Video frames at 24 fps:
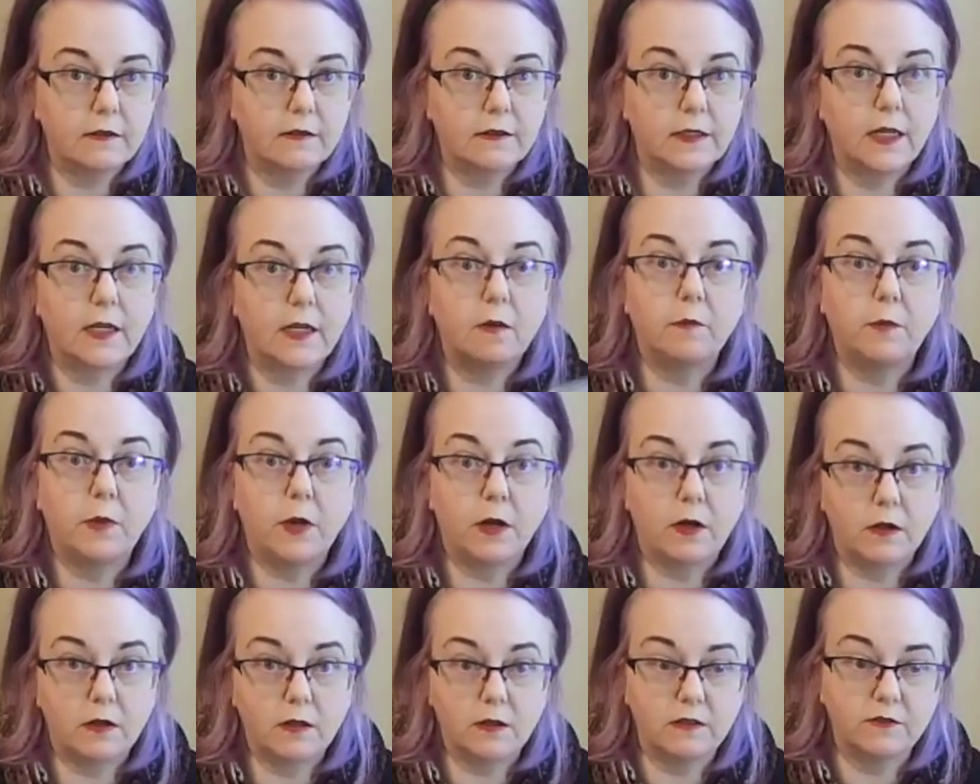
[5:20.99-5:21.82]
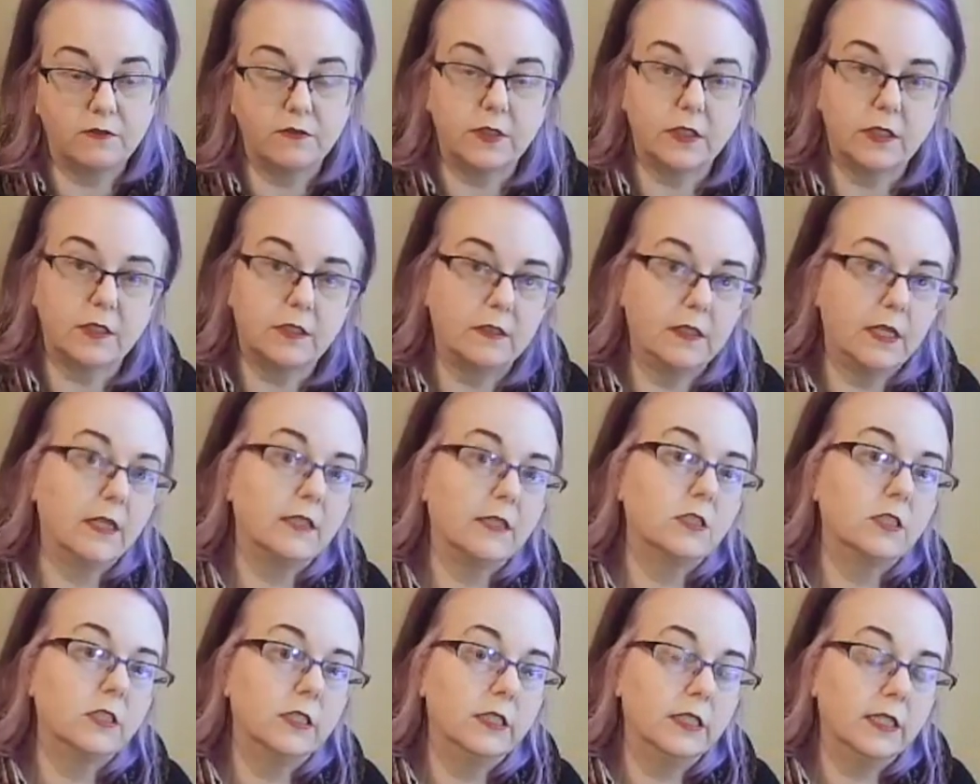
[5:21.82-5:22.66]
that are part of the
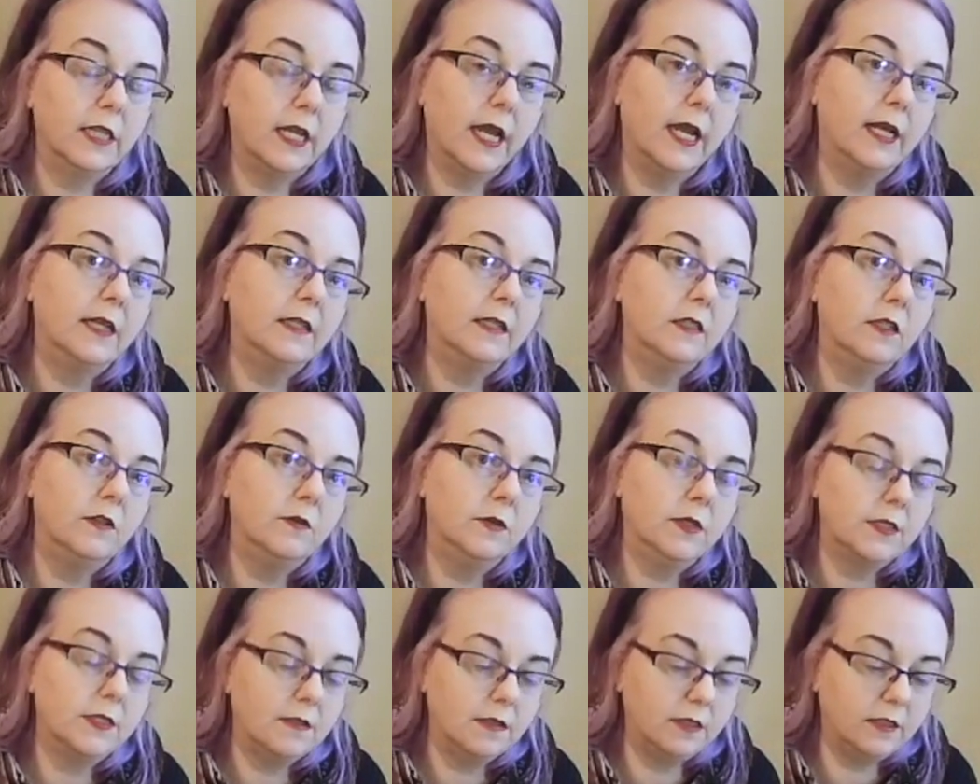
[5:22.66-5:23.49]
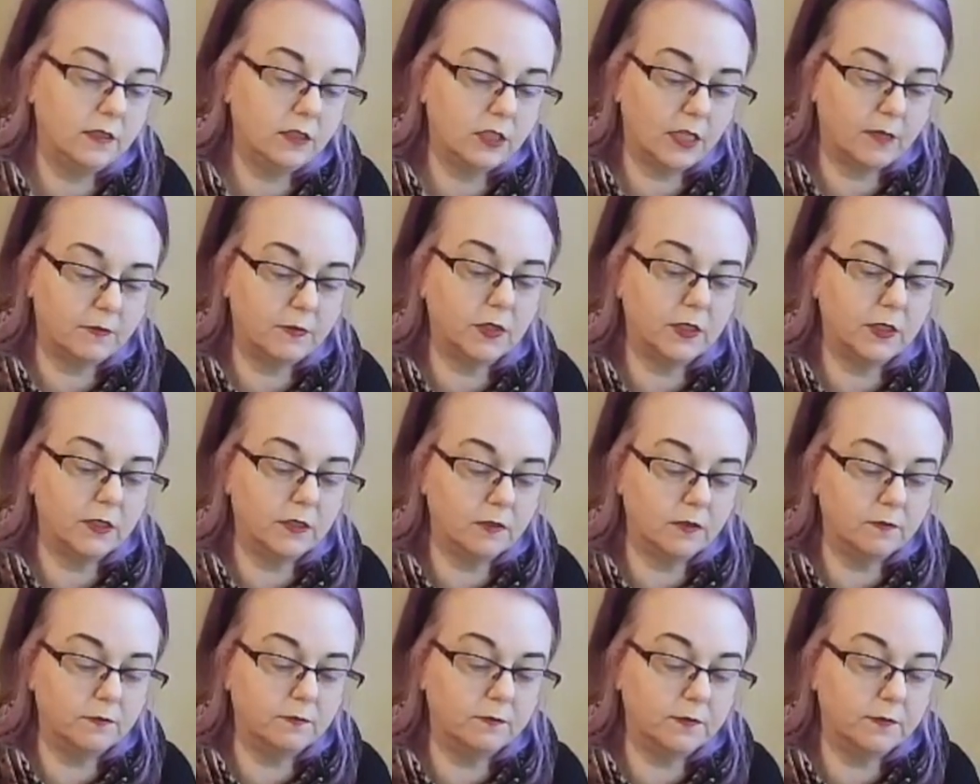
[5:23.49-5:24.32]
collection at UNC Chapel
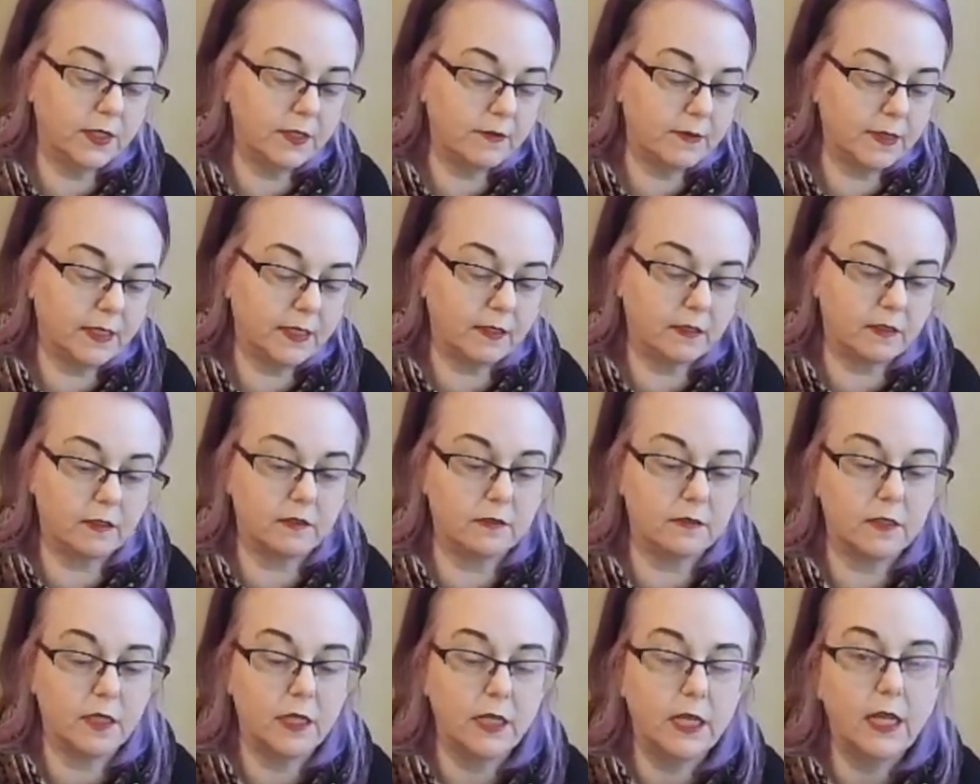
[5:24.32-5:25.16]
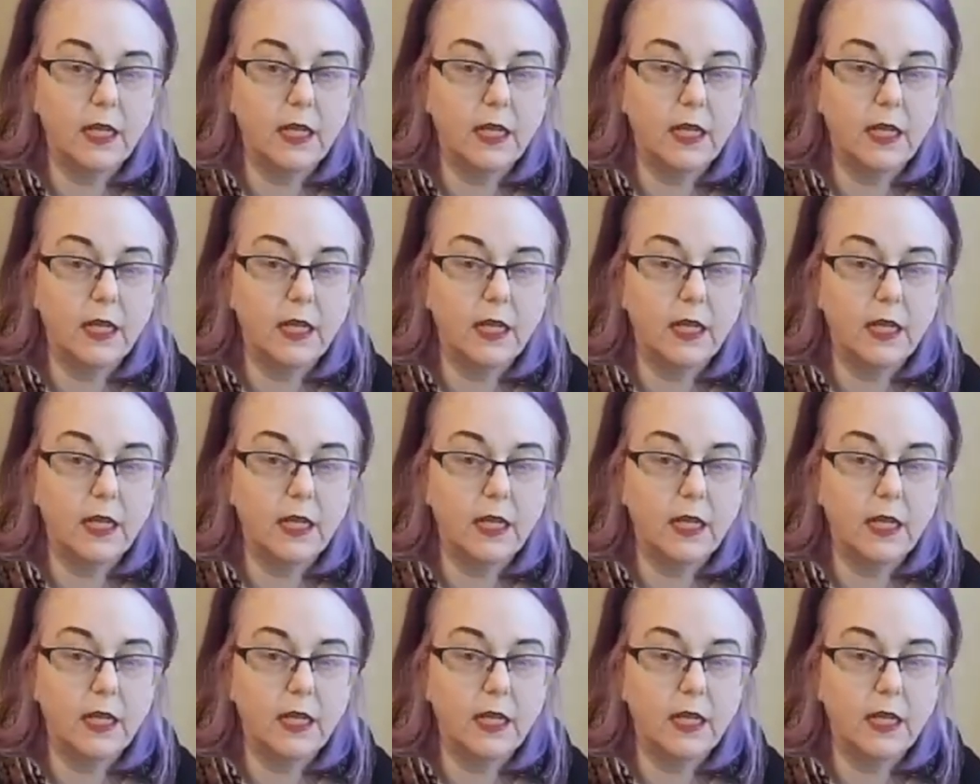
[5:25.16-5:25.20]
Hill Playmakers,